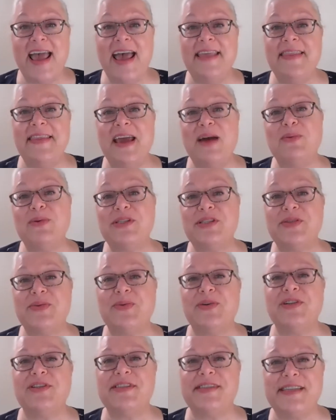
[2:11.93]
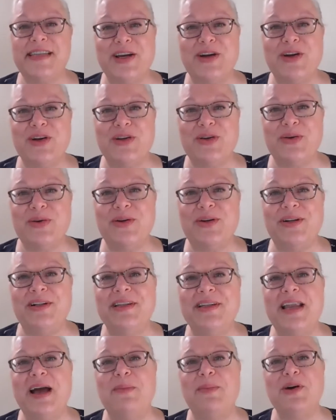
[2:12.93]
And that was the word
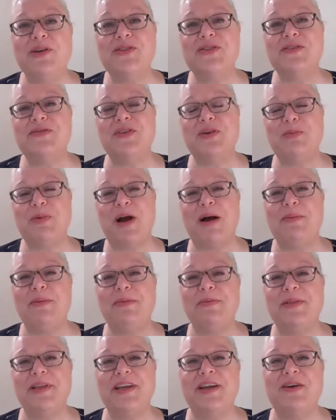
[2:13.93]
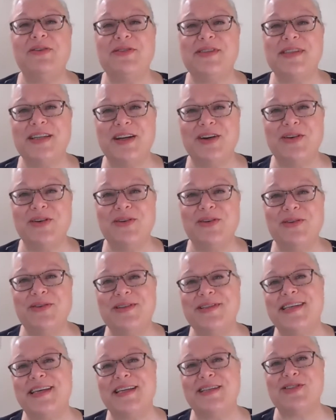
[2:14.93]
snickerdoodle. Now, most of you probably know
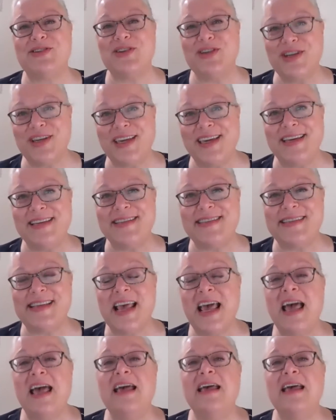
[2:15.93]
snickerdoodles as cookies,